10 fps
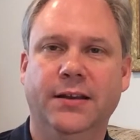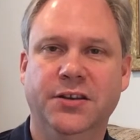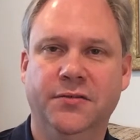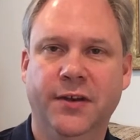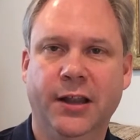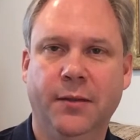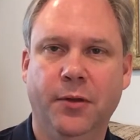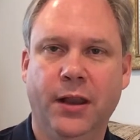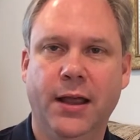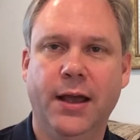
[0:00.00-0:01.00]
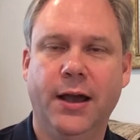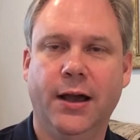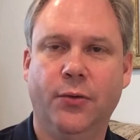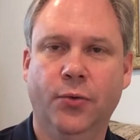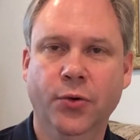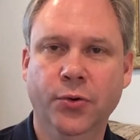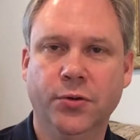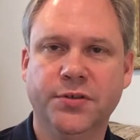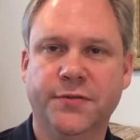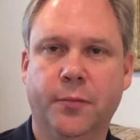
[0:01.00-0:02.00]
develop
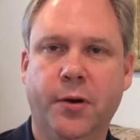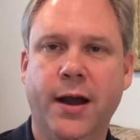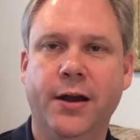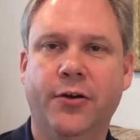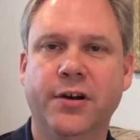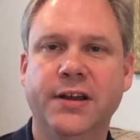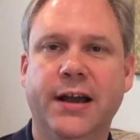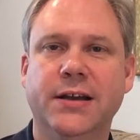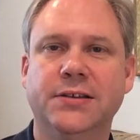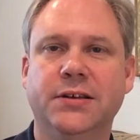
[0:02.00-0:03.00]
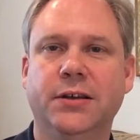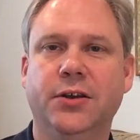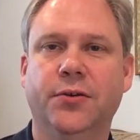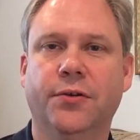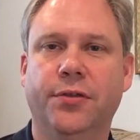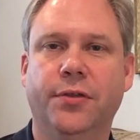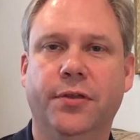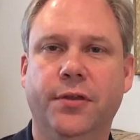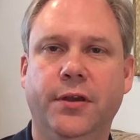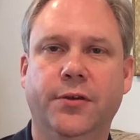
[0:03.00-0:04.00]
rules for prioritizing
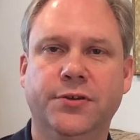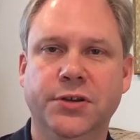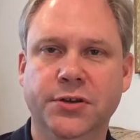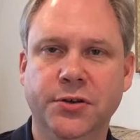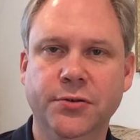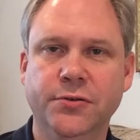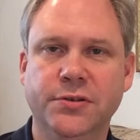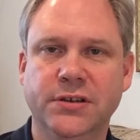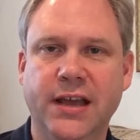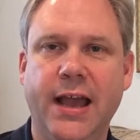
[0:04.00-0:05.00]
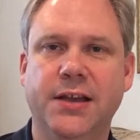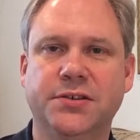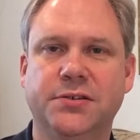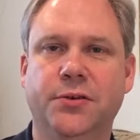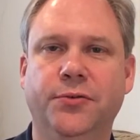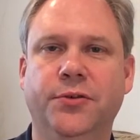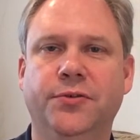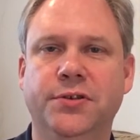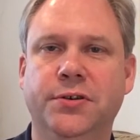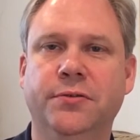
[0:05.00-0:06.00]
your to-dos and tasks on
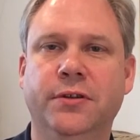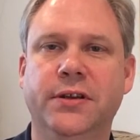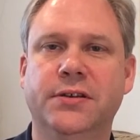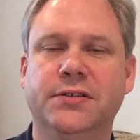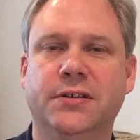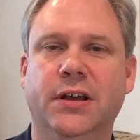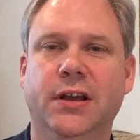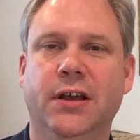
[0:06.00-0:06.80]
your to-do list.